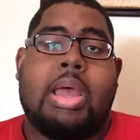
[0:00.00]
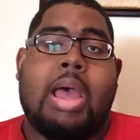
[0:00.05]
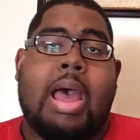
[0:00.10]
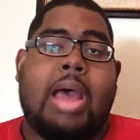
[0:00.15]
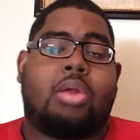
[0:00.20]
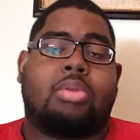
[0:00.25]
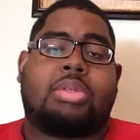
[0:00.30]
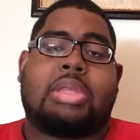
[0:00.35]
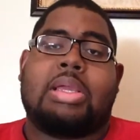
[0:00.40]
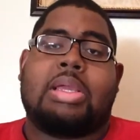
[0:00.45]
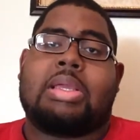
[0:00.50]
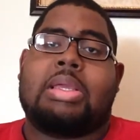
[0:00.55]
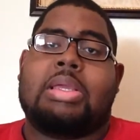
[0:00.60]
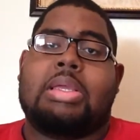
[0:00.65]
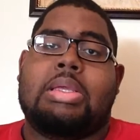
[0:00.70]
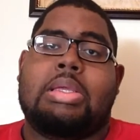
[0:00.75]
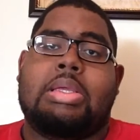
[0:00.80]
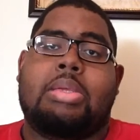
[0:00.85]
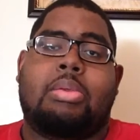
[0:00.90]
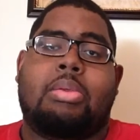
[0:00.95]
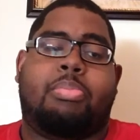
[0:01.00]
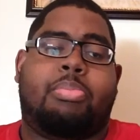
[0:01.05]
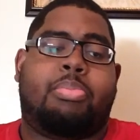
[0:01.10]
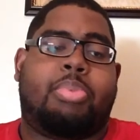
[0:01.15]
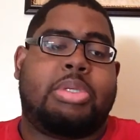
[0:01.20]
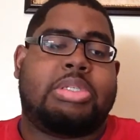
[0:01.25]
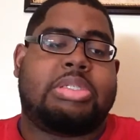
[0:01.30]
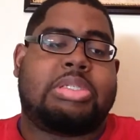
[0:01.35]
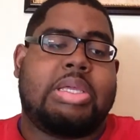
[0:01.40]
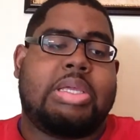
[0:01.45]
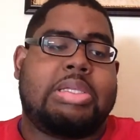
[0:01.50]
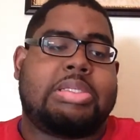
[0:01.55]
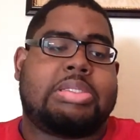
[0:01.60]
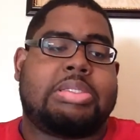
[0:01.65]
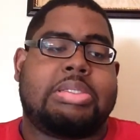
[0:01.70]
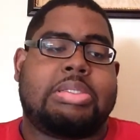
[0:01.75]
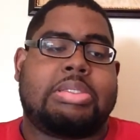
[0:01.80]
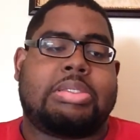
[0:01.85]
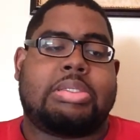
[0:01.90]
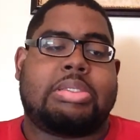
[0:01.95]
I don't think he
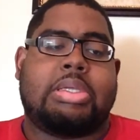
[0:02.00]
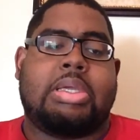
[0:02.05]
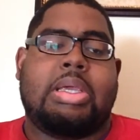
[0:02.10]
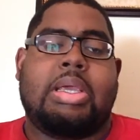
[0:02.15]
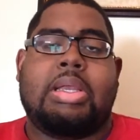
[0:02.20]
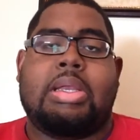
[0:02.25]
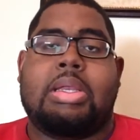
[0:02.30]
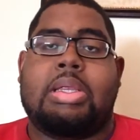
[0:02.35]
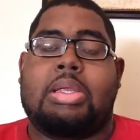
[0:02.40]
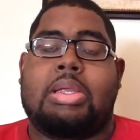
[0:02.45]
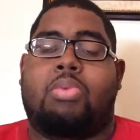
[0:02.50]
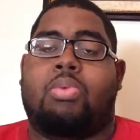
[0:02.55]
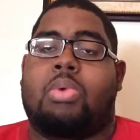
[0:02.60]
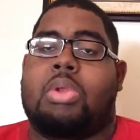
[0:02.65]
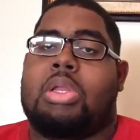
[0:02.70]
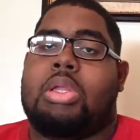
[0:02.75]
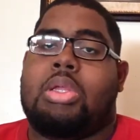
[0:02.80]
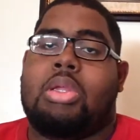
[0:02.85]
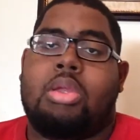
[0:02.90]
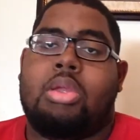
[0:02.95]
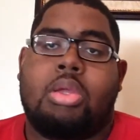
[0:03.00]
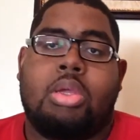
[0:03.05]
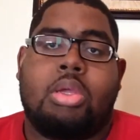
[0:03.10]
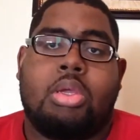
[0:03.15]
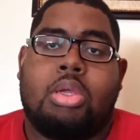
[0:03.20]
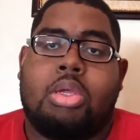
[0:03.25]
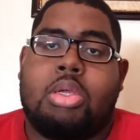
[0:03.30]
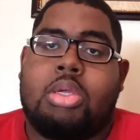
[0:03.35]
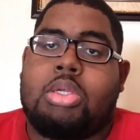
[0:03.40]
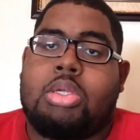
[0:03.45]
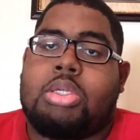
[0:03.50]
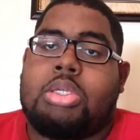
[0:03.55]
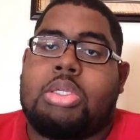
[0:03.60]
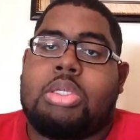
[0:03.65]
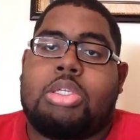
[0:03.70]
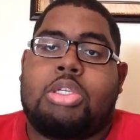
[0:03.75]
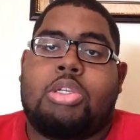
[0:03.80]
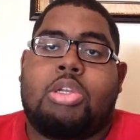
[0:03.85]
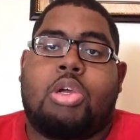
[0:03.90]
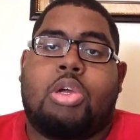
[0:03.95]
possesses any really,
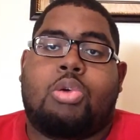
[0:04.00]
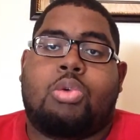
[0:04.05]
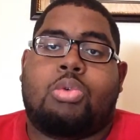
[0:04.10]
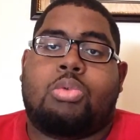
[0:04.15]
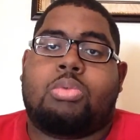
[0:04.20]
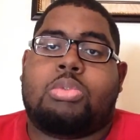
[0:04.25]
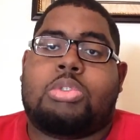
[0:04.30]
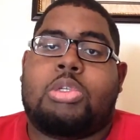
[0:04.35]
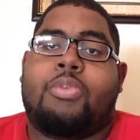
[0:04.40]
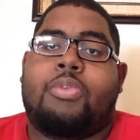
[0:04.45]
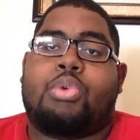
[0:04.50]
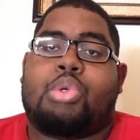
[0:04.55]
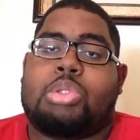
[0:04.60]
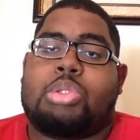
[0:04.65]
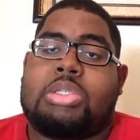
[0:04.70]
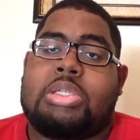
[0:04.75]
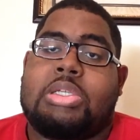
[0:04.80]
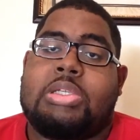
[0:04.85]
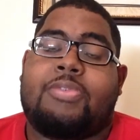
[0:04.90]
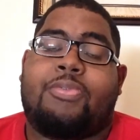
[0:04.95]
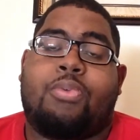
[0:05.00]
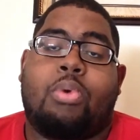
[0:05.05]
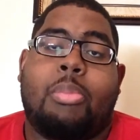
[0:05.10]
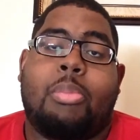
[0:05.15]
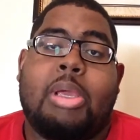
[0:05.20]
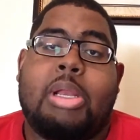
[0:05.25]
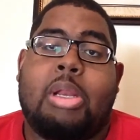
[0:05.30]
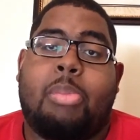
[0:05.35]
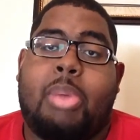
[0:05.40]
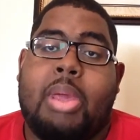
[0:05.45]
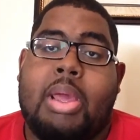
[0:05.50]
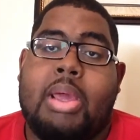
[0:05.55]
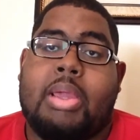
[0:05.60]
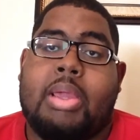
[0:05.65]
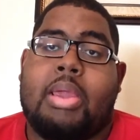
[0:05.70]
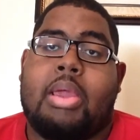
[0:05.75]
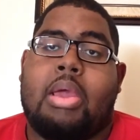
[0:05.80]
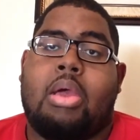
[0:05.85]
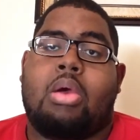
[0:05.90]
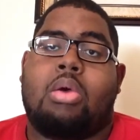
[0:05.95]
you know, difficulties for Manny
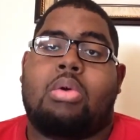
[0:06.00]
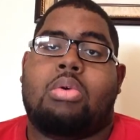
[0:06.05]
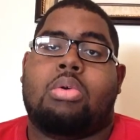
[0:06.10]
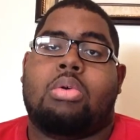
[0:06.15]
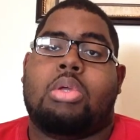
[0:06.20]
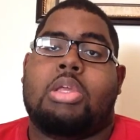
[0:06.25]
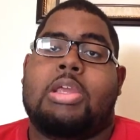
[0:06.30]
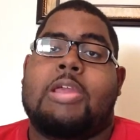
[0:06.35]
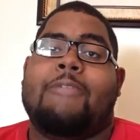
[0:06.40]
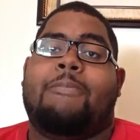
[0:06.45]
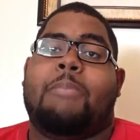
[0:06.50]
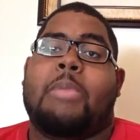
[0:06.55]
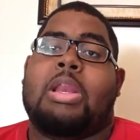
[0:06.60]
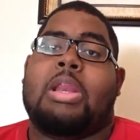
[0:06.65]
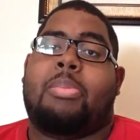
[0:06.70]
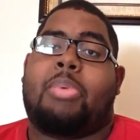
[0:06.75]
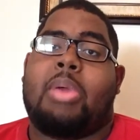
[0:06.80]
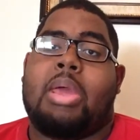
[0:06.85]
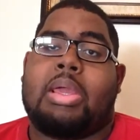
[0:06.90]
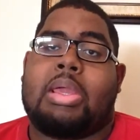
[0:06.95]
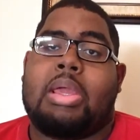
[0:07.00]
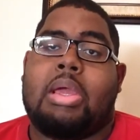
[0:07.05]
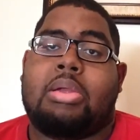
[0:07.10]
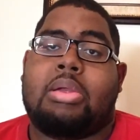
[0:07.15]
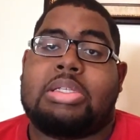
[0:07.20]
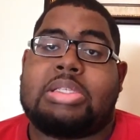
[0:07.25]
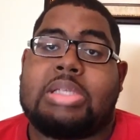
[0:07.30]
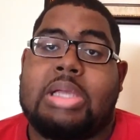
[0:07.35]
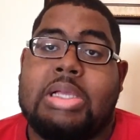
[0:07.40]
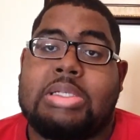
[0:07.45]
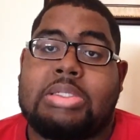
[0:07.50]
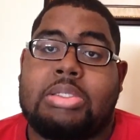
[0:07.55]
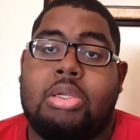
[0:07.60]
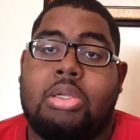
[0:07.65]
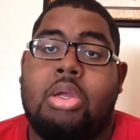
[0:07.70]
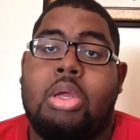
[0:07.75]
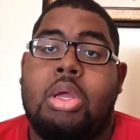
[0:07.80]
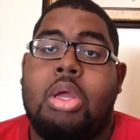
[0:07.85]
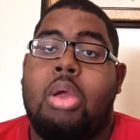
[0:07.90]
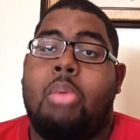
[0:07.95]
Pacquiao. If Manny Pacquiao decides
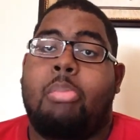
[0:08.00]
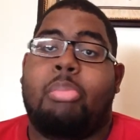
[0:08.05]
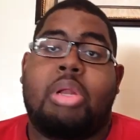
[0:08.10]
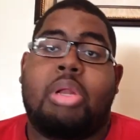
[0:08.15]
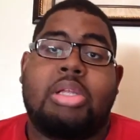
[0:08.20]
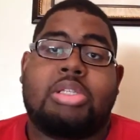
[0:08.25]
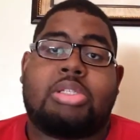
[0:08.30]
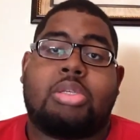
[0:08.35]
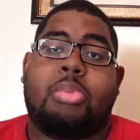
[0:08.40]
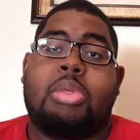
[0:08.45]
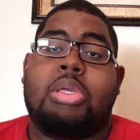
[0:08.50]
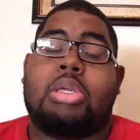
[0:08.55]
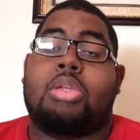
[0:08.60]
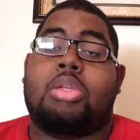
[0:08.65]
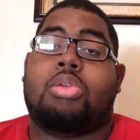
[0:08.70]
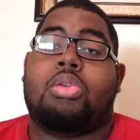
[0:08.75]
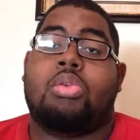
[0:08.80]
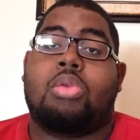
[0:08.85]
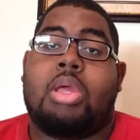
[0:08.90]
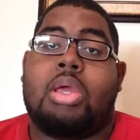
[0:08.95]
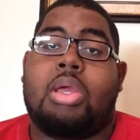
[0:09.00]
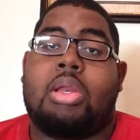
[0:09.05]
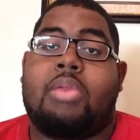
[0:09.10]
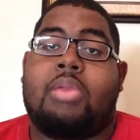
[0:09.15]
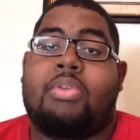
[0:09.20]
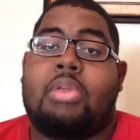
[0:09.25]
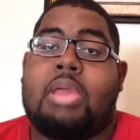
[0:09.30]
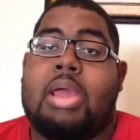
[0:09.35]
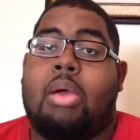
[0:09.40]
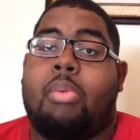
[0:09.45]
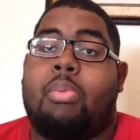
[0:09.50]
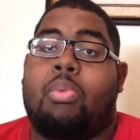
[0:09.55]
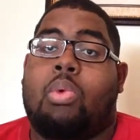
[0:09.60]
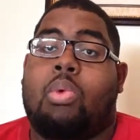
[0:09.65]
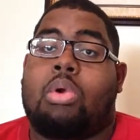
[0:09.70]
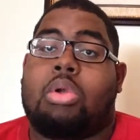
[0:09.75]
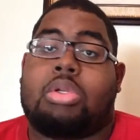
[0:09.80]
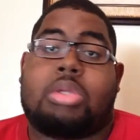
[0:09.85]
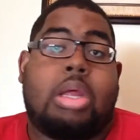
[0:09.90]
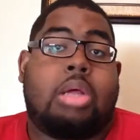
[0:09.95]
to blitz him, he can do that. If he
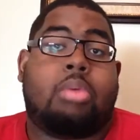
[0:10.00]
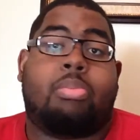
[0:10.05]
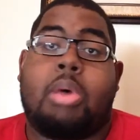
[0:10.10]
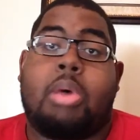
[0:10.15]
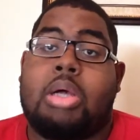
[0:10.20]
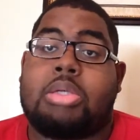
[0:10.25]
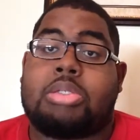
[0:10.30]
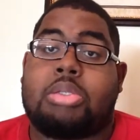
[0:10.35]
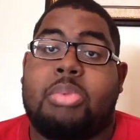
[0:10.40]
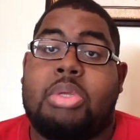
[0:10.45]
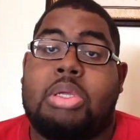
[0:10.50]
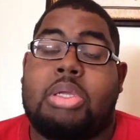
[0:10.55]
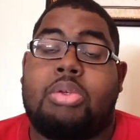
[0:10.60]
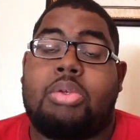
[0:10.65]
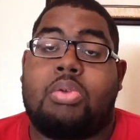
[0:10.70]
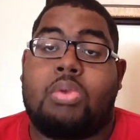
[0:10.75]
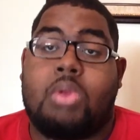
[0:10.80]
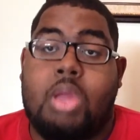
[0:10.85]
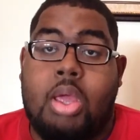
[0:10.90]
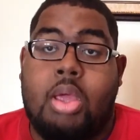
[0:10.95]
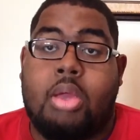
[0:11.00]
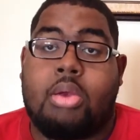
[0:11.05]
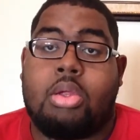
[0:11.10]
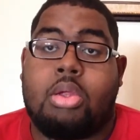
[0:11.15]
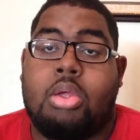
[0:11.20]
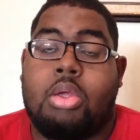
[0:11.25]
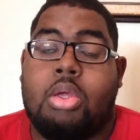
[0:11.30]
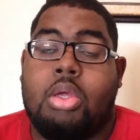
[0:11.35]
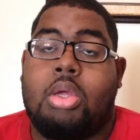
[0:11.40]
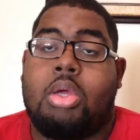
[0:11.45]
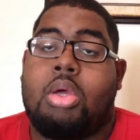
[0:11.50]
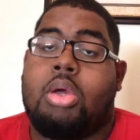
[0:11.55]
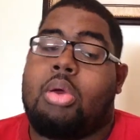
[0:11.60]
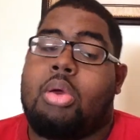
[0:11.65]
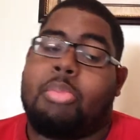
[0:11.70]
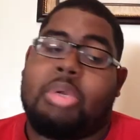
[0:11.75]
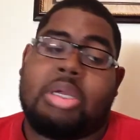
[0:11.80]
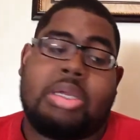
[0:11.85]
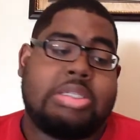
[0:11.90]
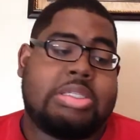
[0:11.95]
wants to outbox him, he can do that,
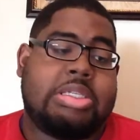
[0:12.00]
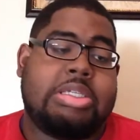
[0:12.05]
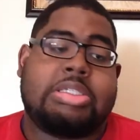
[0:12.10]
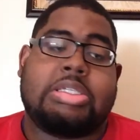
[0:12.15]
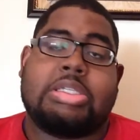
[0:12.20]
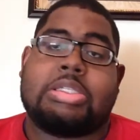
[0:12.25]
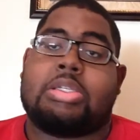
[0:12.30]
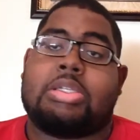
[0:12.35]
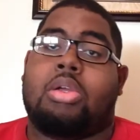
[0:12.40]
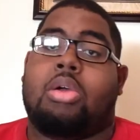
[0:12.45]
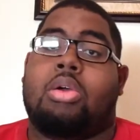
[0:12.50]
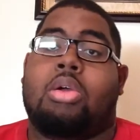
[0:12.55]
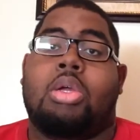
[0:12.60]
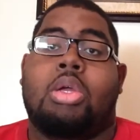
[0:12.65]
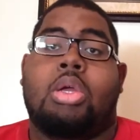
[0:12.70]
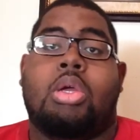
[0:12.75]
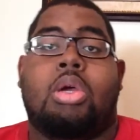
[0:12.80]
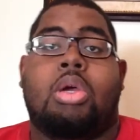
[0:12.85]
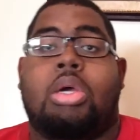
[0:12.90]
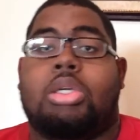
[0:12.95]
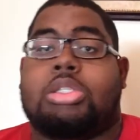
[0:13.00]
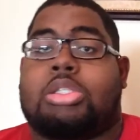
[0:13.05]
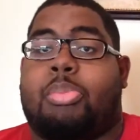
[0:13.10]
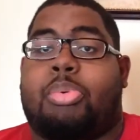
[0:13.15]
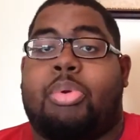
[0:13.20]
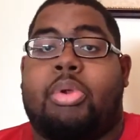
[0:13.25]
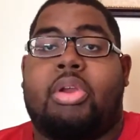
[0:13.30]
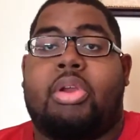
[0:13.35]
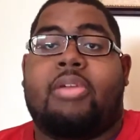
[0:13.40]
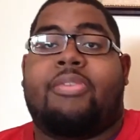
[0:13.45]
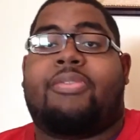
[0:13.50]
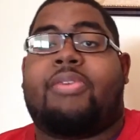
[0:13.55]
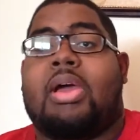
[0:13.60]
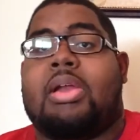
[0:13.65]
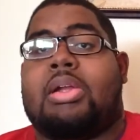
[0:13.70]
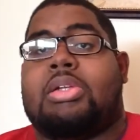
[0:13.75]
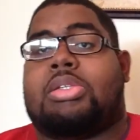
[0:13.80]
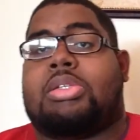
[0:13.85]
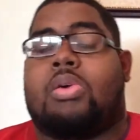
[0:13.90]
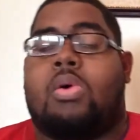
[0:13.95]
because he's just a a superior
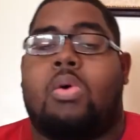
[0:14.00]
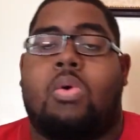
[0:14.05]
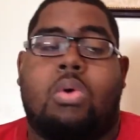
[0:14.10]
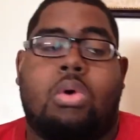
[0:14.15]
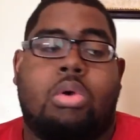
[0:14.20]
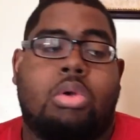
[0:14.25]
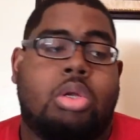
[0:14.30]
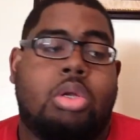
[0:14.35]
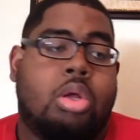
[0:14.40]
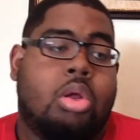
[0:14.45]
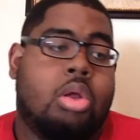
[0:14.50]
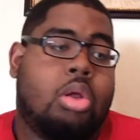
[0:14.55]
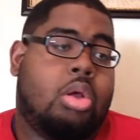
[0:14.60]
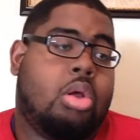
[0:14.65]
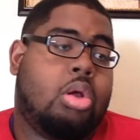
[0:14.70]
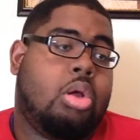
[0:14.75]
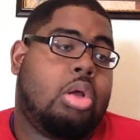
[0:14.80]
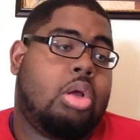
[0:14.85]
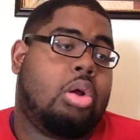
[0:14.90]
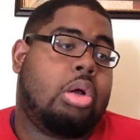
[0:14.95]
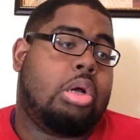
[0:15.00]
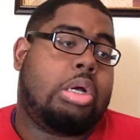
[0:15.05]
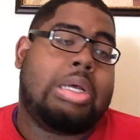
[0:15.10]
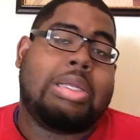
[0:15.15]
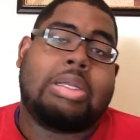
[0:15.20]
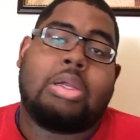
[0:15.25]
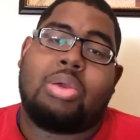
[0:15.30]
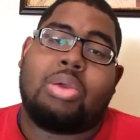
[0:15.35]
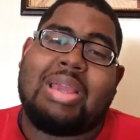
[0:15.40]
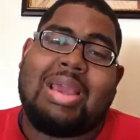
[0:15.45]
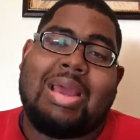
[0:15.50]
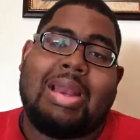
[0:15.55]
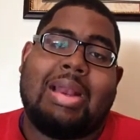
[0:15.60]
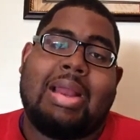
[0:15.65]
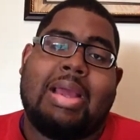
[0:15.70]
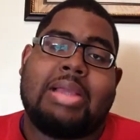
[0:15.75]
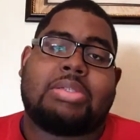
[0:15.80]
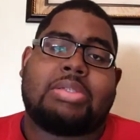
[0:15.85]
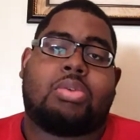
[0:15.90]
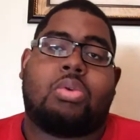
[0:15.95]
fighter to Horn. I know he got a
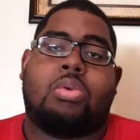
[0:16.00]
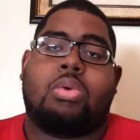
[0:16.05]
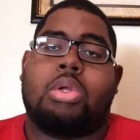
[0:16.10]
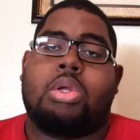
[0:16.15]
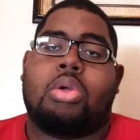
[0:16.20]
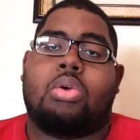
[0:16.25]
nice story,